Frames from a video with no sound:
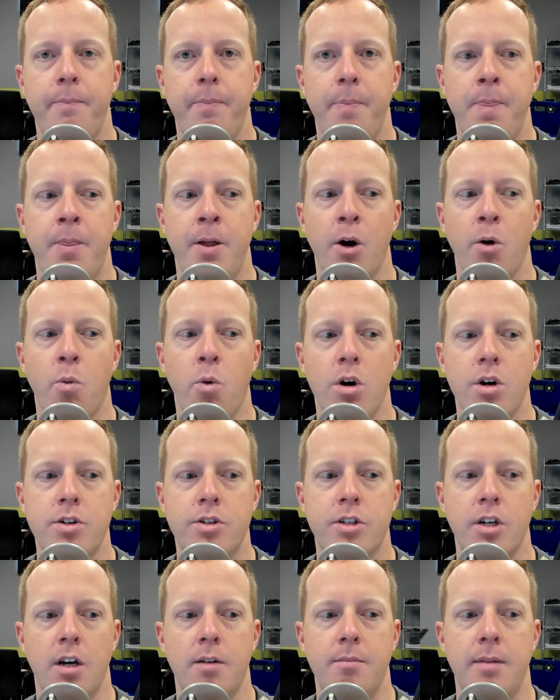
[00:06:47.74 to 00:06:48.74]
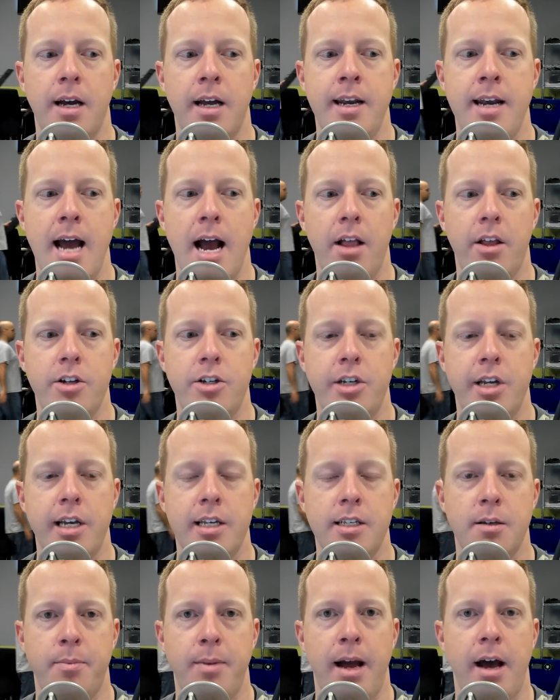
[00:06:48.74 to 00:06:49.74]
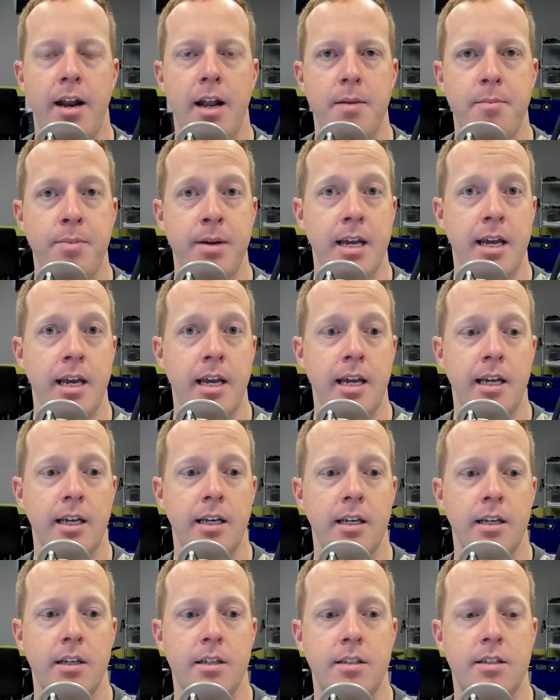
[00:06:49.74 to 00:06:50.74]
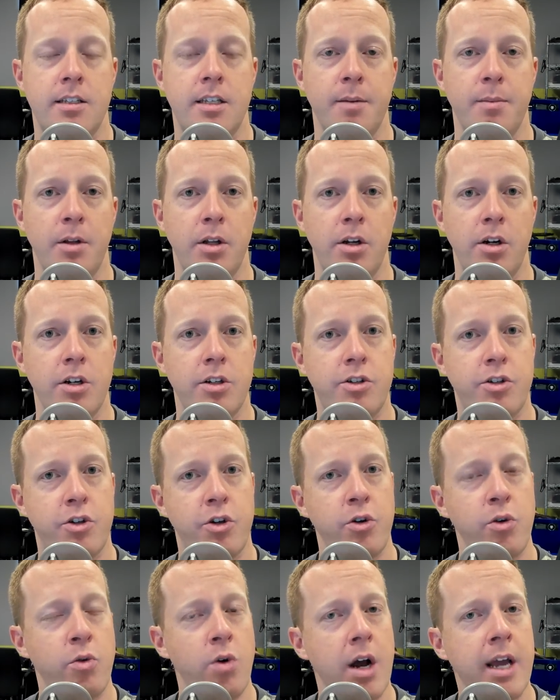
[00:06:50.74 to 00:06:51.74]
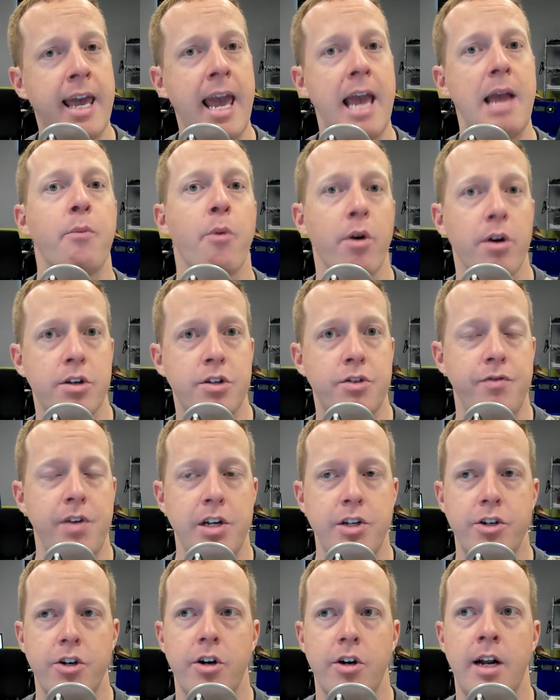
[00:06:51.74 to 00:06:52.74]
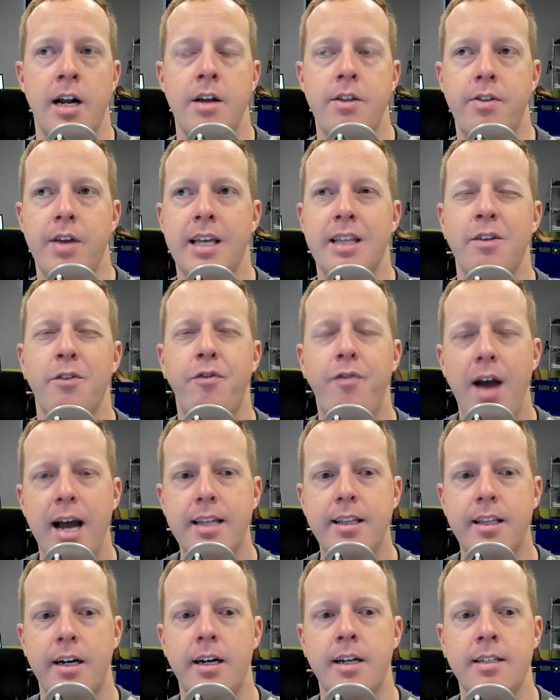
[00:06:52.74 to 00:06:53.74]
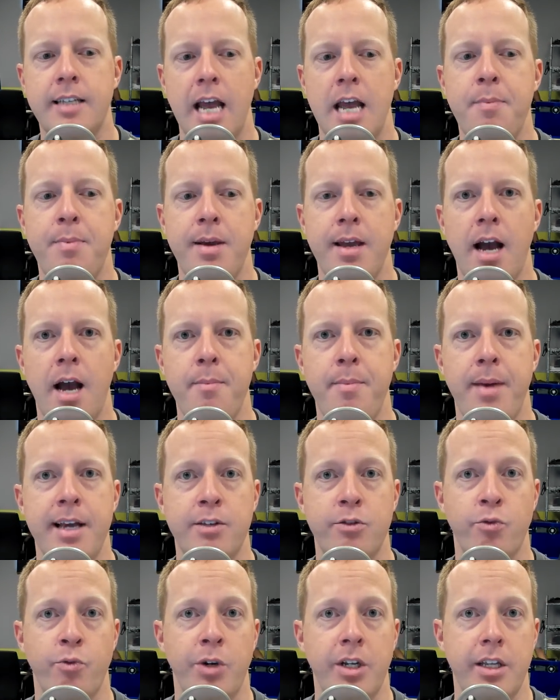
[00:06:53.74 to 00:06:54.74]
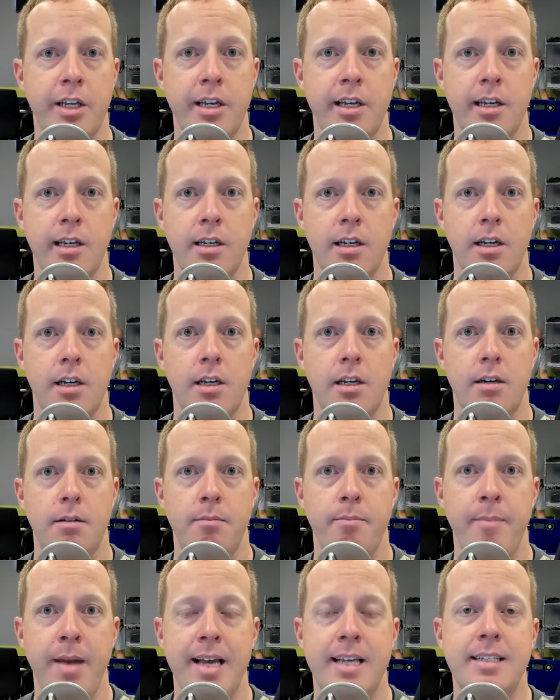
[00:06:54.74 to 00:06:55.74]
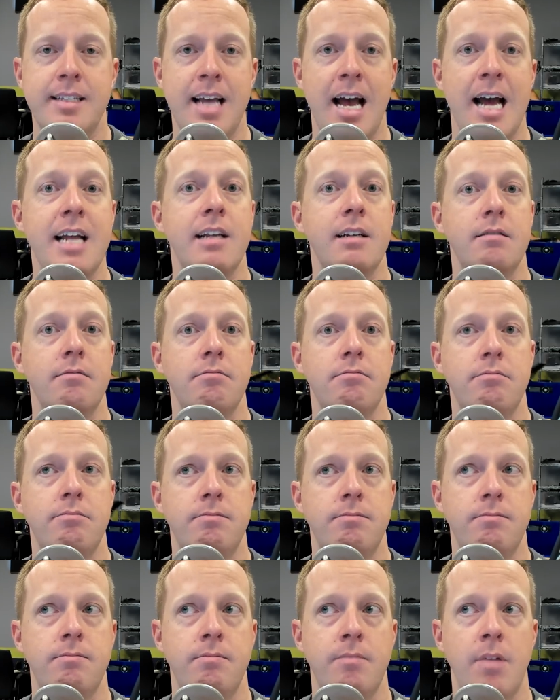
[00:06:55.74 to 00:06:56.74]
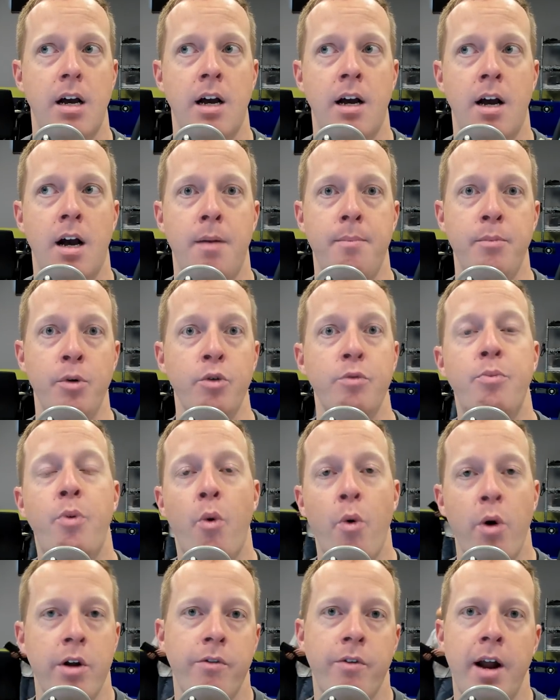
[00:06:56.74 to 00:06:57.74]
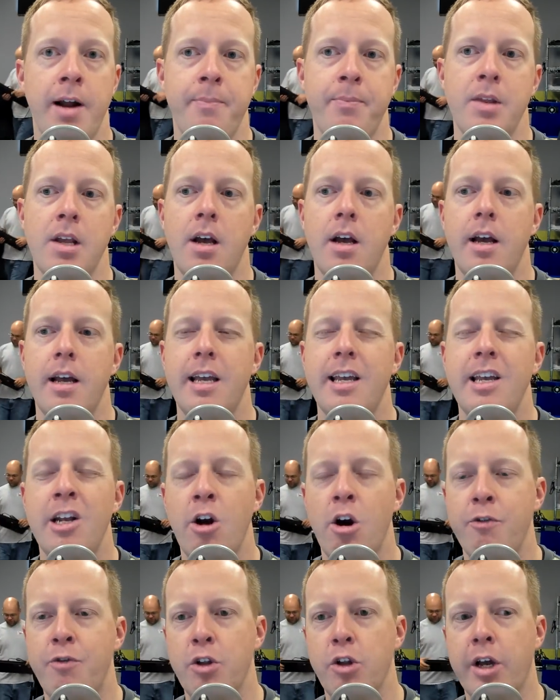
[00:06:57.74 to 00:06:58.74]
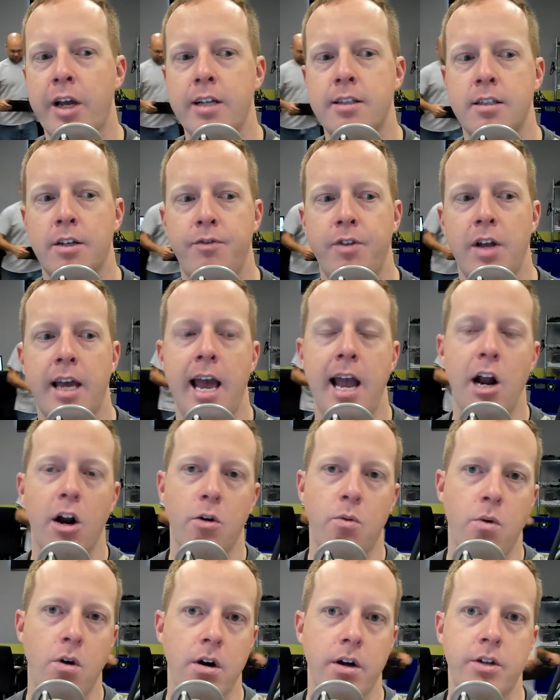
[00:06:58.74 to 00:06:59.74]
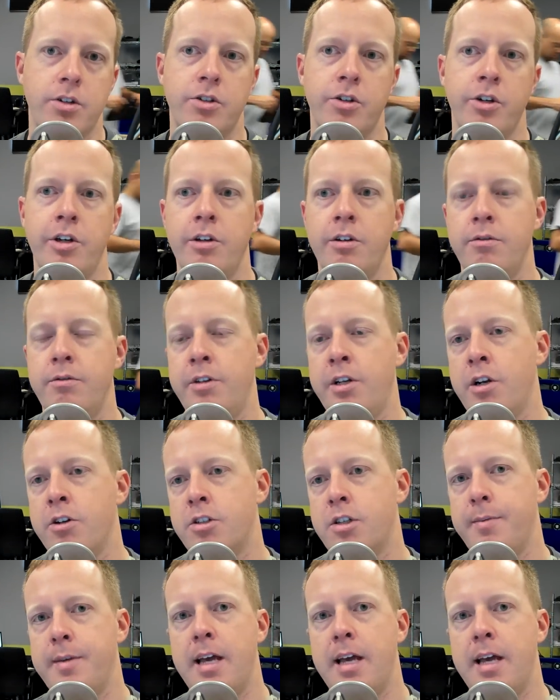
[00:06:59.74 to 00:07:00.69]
There were some analogies about it being similar to a GameWorks feature, and I think the fact that it is API-based really makes that a moot point, right? You know, if you look at stuff like HairWorks or you know some of